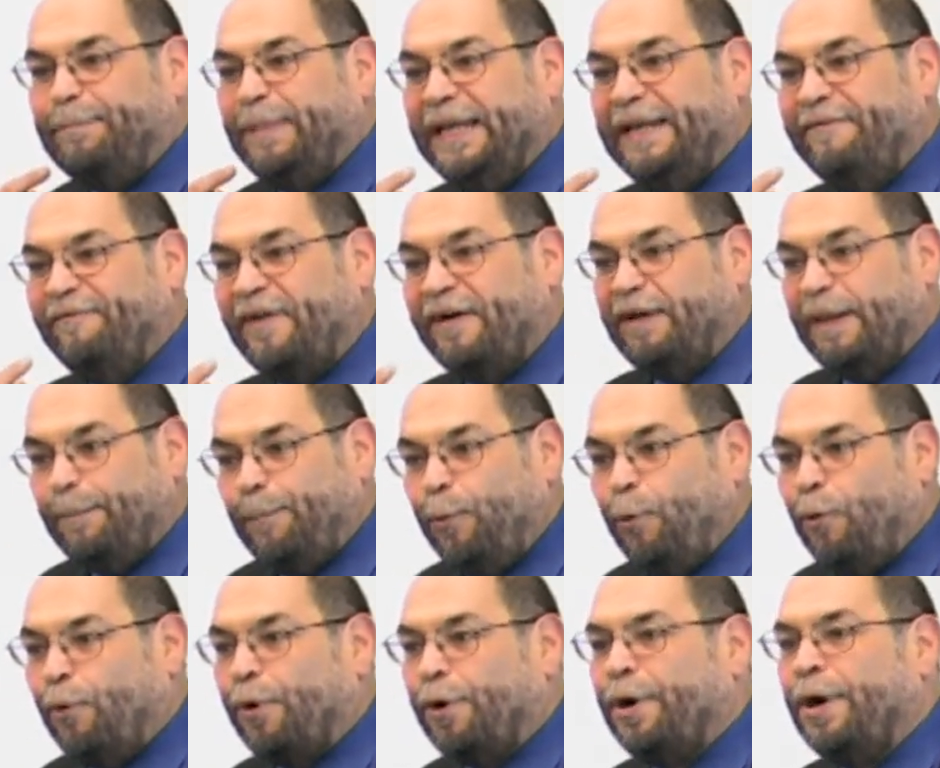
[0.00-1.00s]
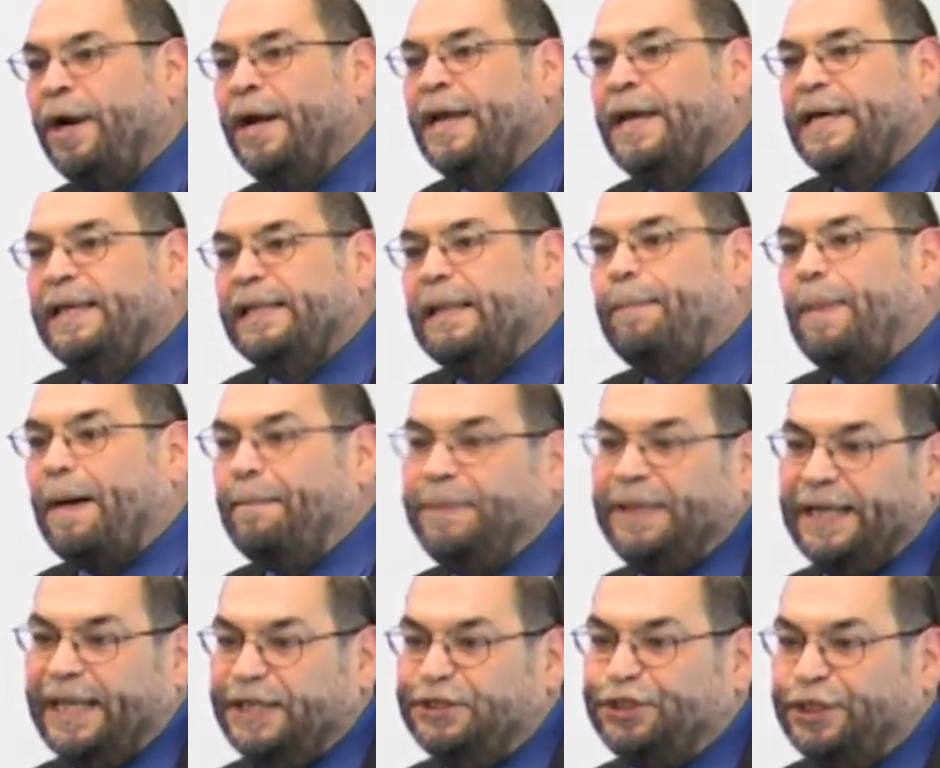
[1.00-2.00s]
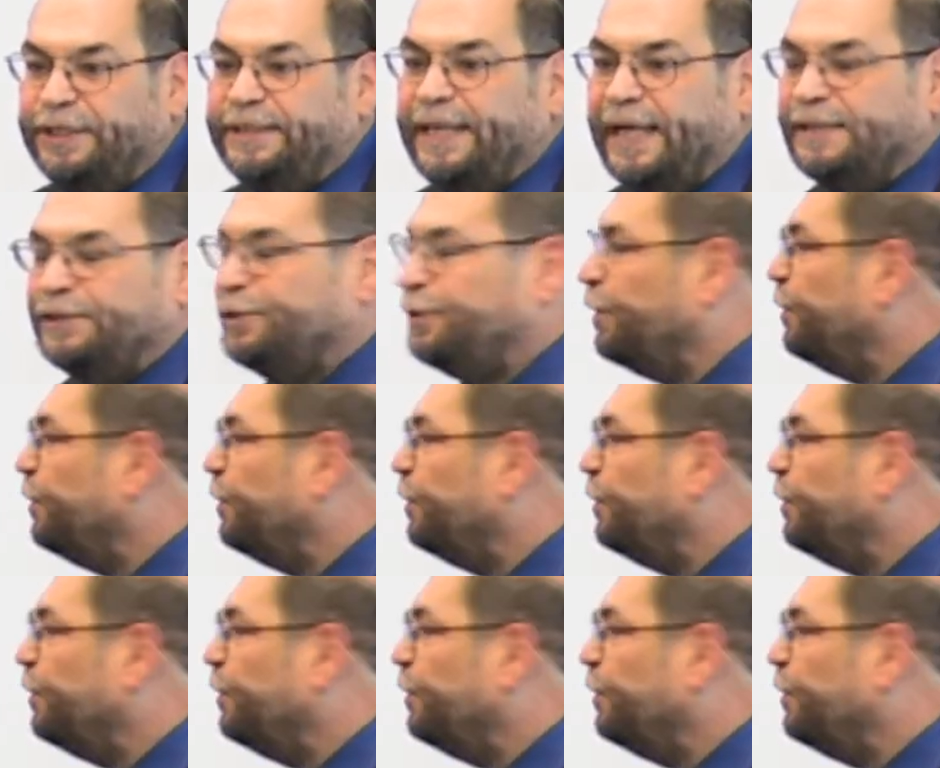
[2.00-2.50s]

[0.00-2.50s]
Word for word: being very poor, the population tends to